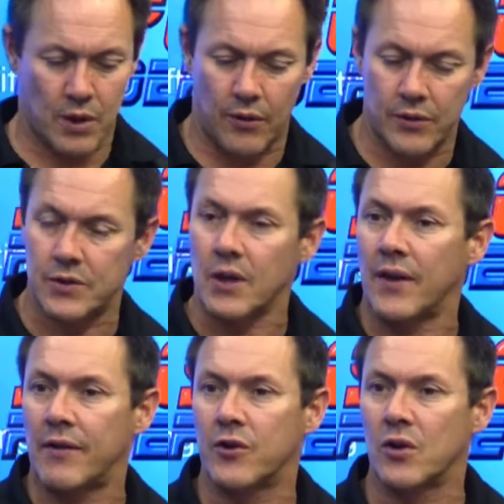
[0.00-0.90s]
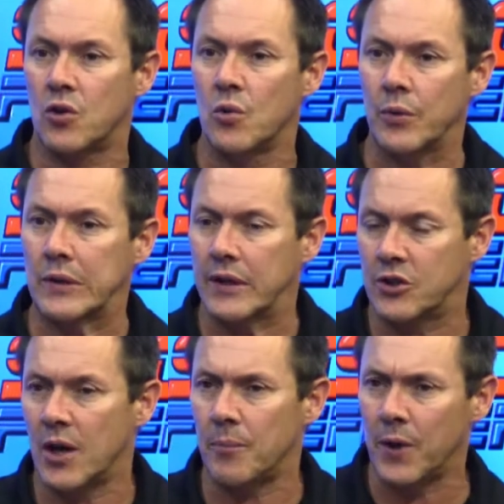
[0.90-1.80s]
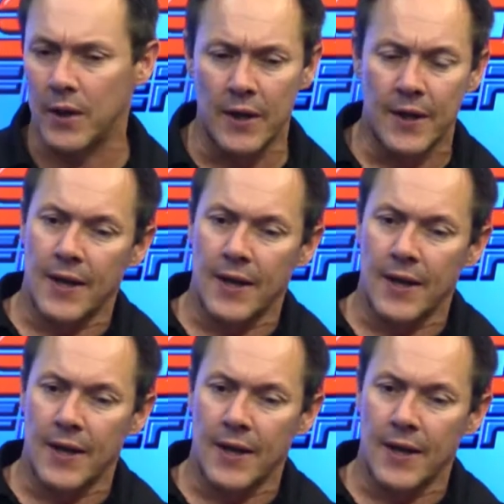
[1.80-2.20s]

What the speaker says: current South African Kumite champion.